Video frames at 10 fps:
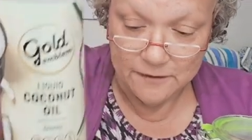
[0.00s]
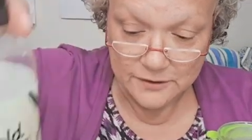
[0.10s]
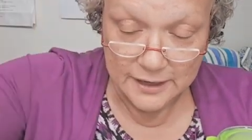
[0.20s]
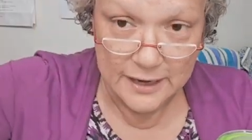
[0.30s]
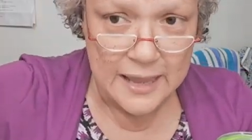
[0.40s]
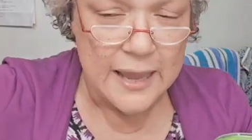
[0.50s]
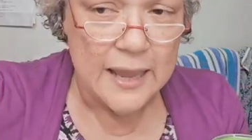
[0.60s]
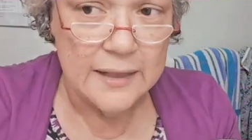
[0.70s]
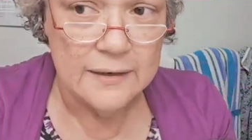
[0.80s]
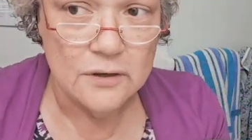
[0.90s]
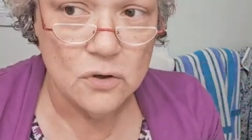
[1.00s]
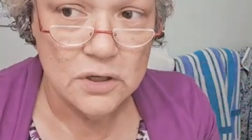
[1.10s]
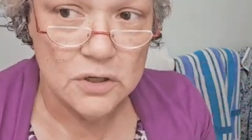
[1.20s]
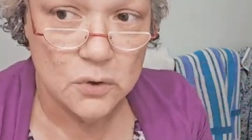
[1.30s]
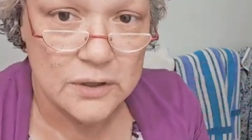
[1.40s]
Okay, and the
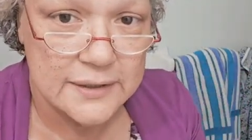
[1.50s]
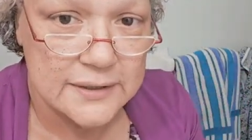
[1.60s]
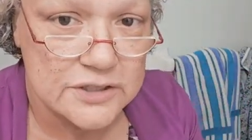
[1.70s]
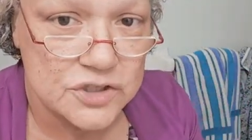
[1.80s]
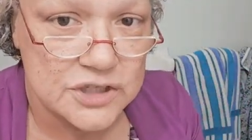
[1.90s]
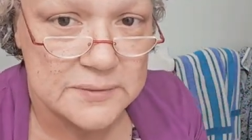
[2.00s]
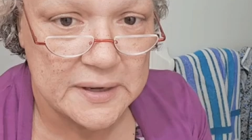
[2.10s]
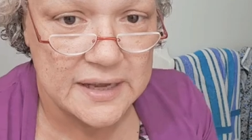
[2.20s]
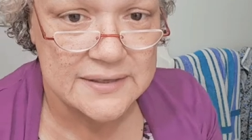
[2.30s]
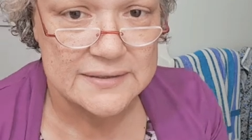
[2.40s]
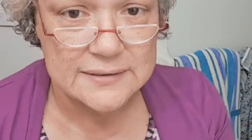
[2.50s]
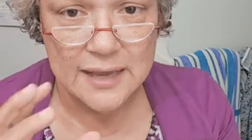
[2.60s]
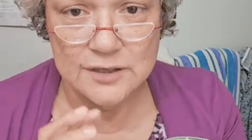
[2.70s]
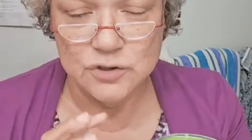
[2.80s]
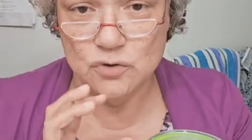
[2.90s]
coconut oil is just because
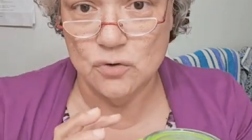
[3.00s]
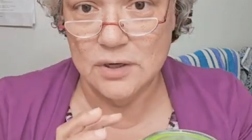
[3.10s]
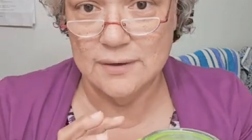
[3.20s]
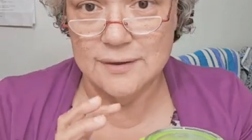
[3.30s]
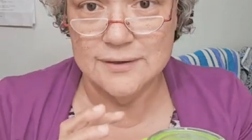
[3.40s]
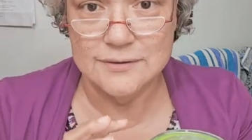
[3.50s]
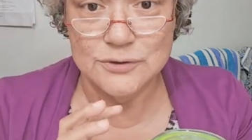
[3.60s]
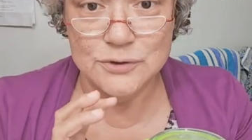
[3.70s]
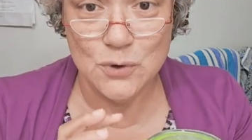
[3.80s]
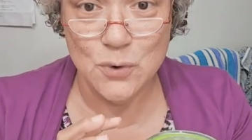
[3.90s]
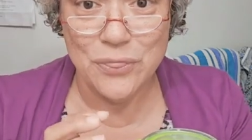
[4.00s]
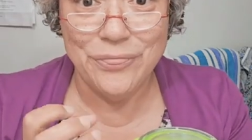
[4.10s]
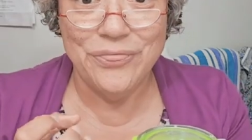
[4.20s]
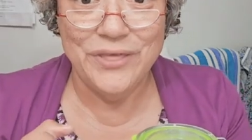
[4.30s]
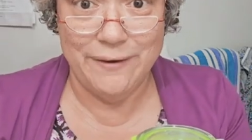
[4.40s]
castor oil is so
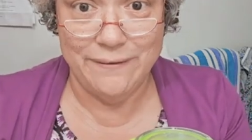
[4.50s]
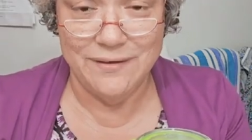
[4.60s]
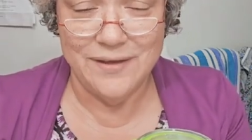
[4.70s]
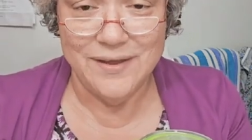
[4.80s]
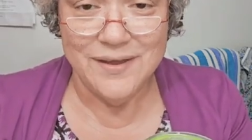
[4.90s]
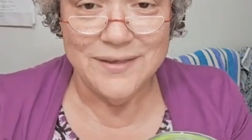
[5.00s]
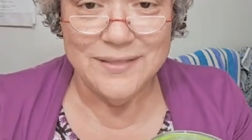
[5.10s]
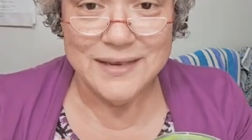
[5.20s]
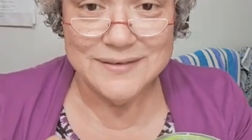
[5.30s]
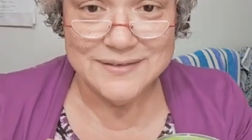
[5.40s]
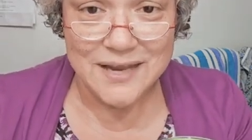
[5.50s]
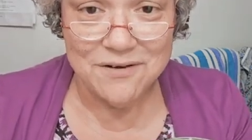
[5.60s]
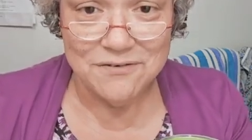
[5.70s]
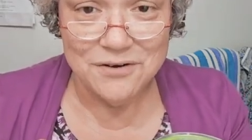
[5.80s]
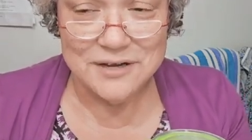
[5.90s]
thick that it's
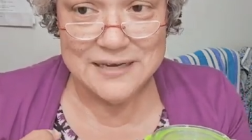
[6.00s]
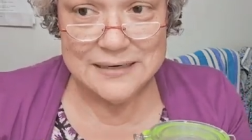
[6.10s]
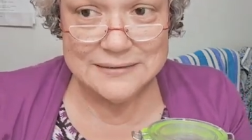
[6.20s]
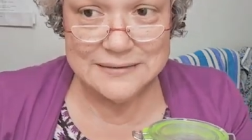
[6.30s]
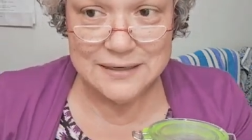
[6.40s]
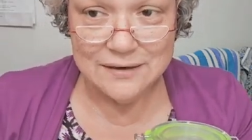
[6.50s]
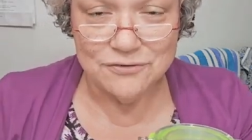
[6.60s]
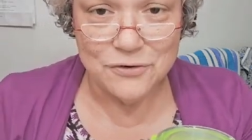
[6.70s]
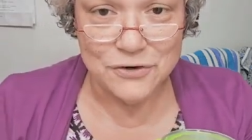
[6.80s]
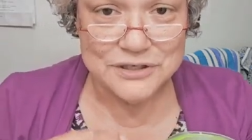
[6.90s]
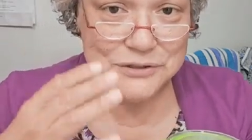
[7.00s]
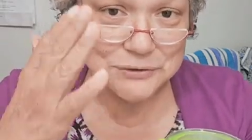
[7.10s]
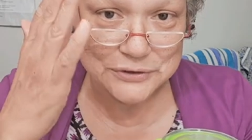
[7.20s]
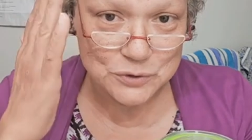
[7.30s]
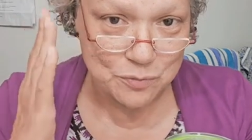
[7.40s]
not very easy for it
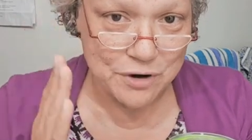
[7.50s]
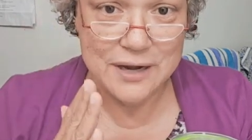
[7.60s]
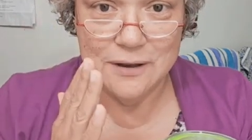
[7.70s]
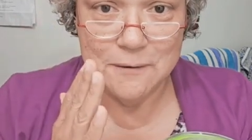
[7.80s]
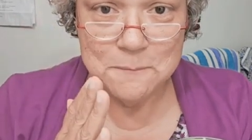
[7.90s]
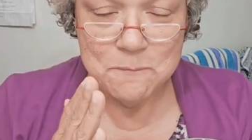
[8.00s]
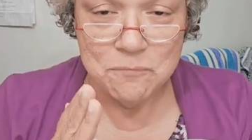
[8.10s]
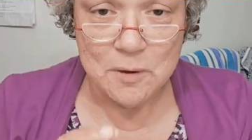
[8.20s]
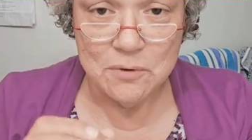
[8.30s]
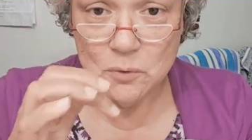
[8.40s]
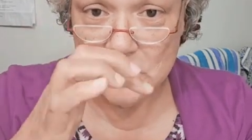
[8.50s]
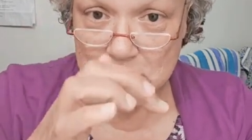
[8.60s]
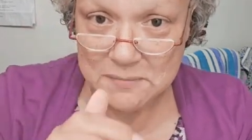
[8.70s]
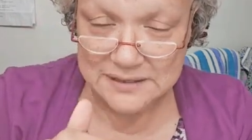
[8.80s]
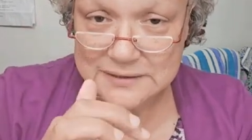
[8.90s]
to spread. But when you
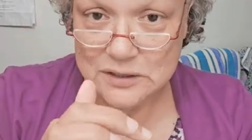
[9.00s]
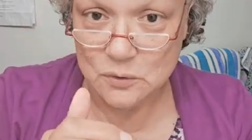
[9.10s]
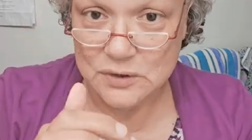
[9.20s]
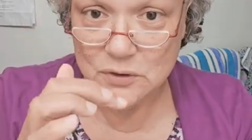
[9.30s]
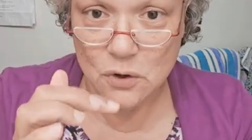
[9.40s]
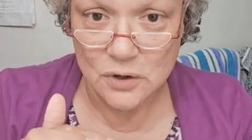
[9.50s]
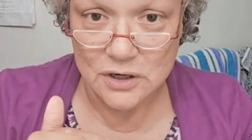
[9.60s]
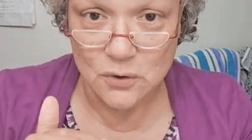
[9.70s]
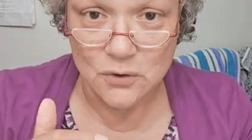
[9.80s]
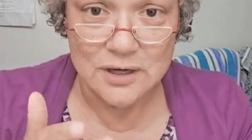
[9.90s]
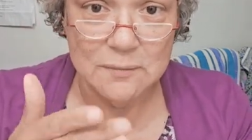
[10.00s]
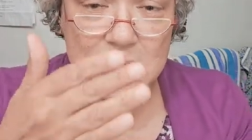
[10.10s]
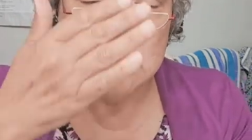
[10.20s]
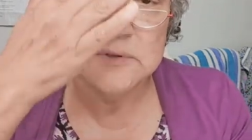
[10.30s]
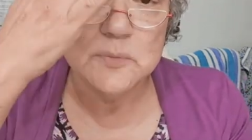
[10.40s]
mix it with the coconut oil, it
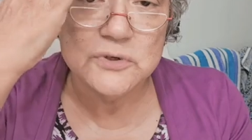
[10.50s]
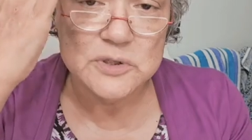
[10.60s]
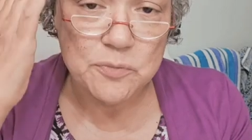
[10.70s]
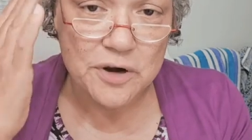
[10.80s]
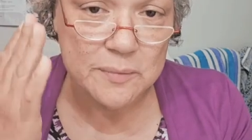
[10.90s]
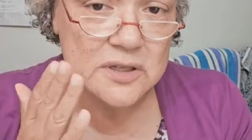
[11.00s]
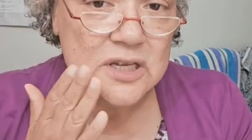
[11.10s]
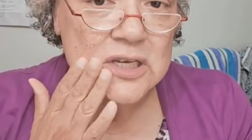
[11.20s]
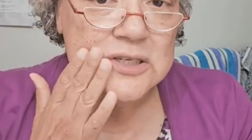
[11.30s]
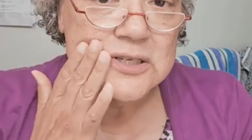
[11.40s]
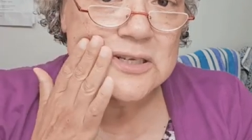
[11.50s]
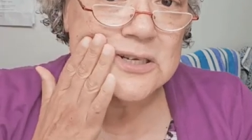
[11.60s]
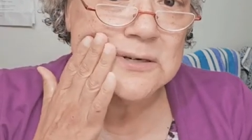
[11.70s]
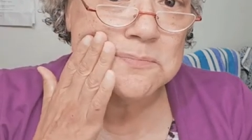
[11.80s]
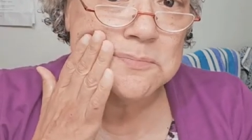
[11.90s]
becomes more spreadable so that
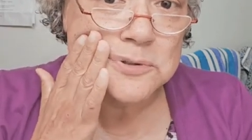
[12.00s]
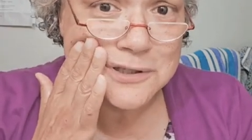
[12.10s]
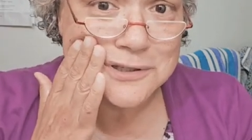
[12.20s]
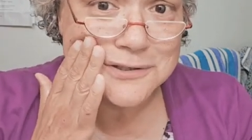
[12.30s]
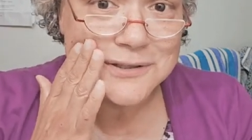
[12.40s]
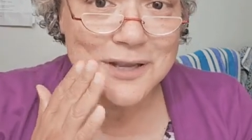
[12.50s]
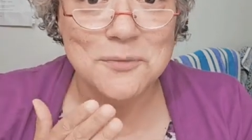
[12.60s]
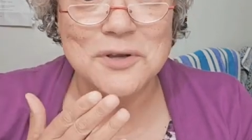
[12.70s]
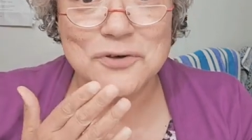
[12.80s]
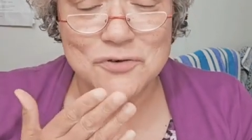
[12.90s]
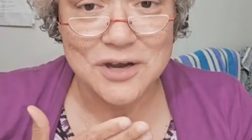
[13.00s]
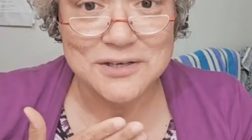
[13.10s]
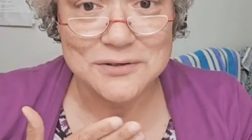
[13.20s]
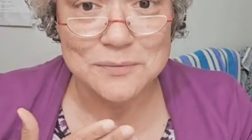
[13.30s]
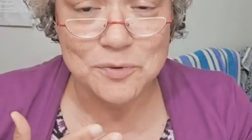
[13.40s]
you're not pulling your skin when you're trying
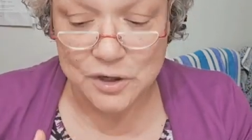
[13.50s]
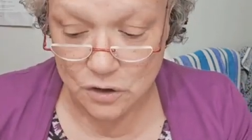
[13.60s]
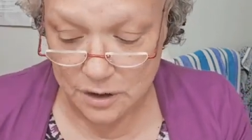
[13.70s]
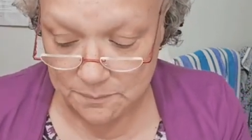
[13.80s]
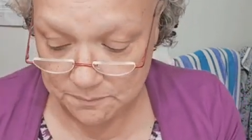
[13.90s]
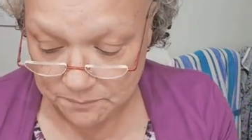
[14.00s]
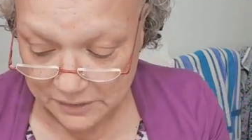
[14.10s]
to put it on.